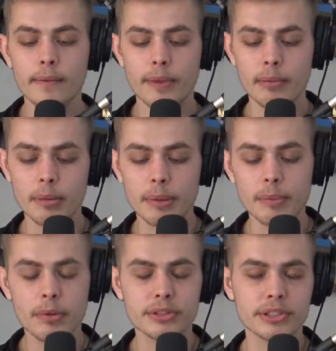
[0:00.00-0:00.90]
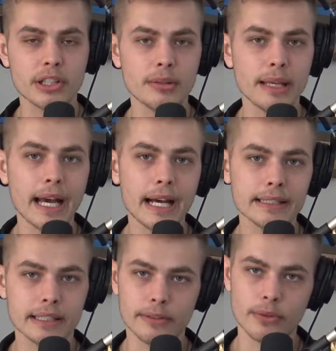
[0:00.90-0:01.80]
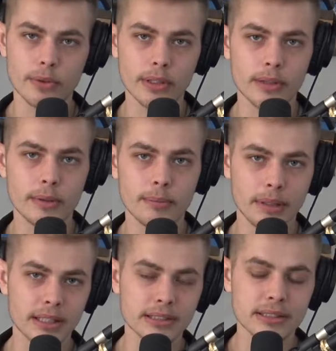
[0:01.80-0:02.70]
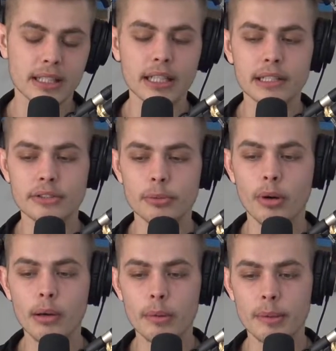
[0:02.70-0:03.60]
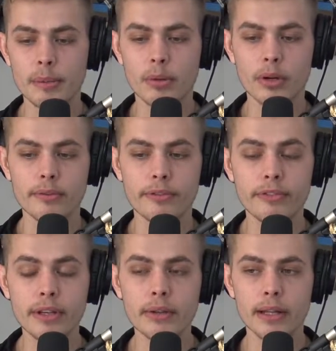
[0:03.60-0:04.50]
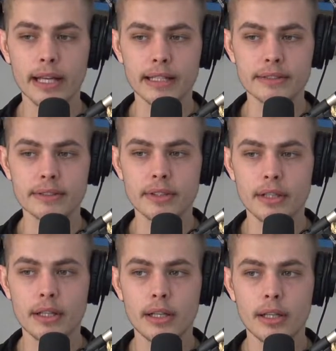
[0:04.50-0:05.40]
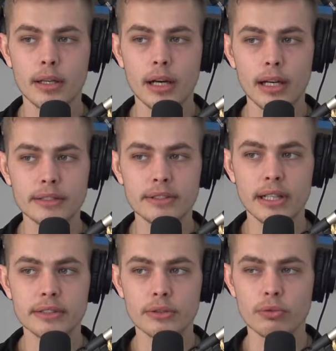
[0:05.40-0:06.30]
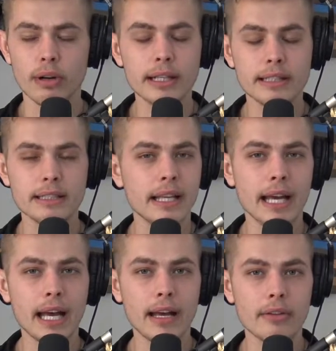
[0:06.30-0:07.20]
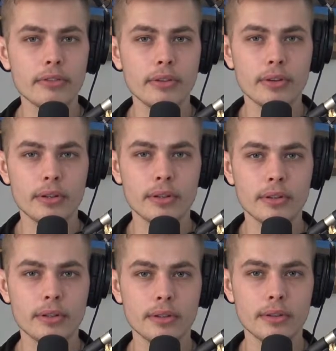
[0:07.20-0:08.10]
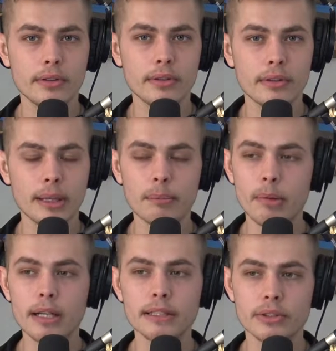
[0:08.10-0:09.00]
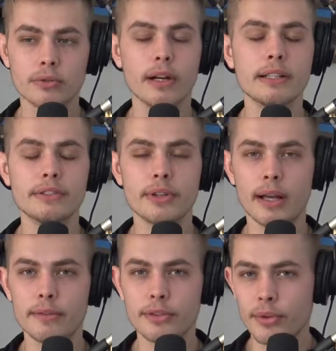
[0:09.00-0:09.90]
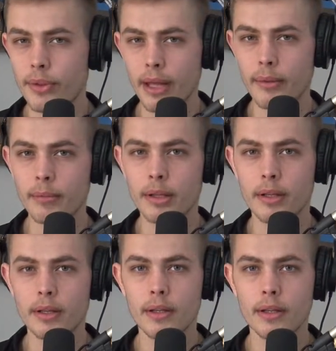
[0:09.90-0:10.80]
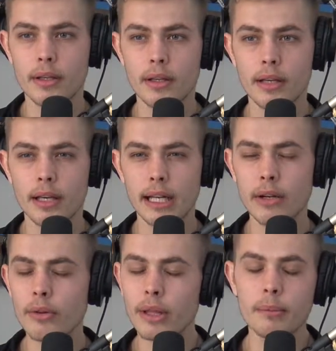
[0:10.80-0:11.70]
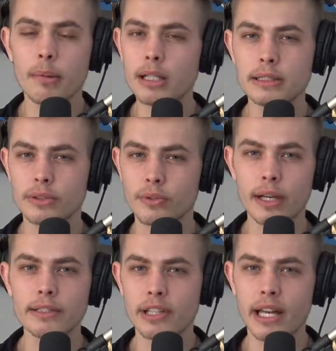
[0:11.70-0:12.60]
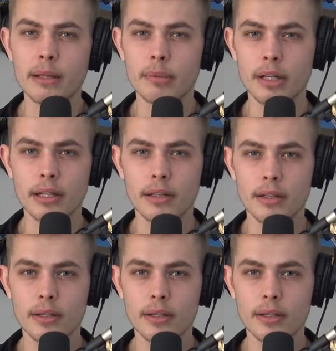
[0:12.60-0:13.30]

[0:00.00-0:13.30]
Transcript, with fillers: Yeah, but people are still going to be asking for it because it's going to get to the point where people are, feel like it's it's it's a right that they have. That money's a right to to them. And I don't think money's a right to anybody.